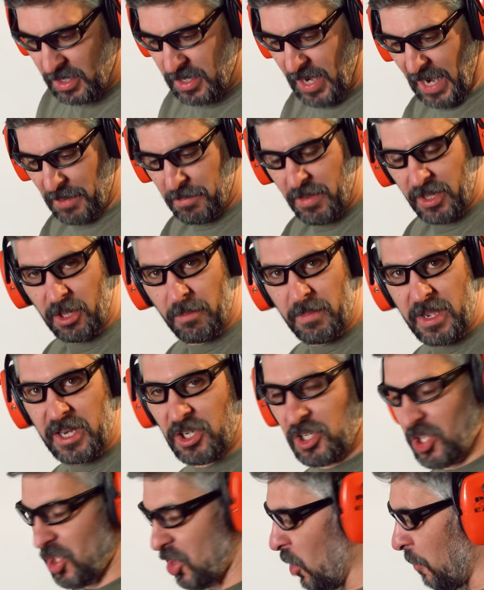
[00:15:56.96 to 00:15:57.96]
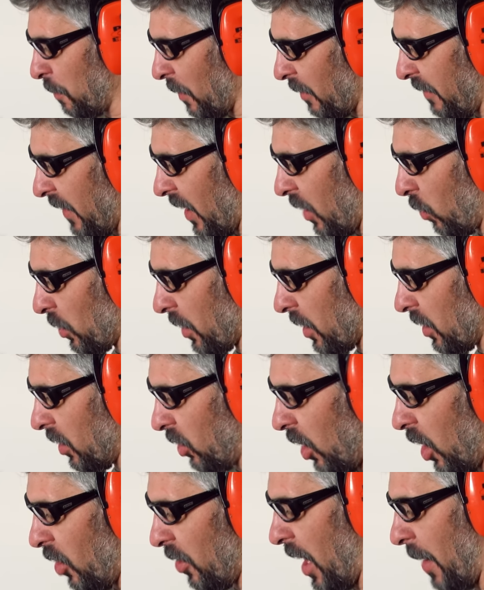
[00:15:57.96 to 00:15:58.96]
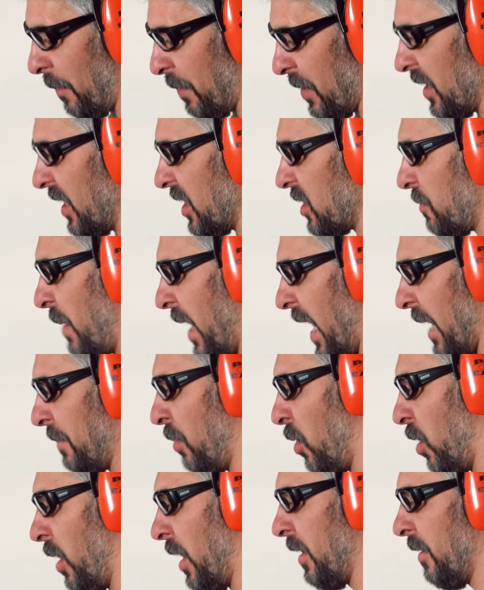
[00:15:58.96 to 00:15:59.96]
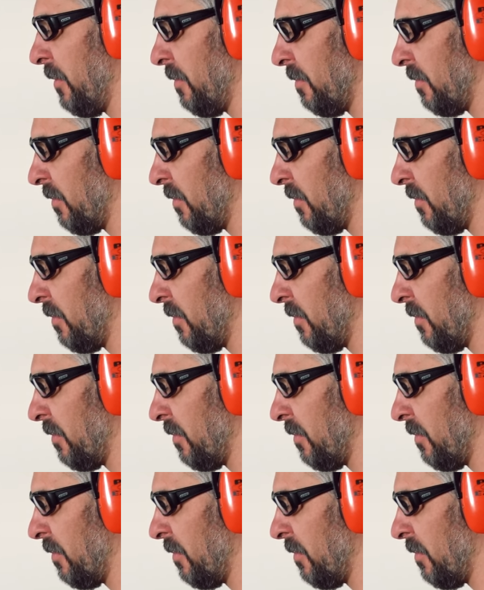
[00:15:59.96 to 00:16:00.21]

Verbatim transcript: 9mm Supervel we're going to load up in this bad boy.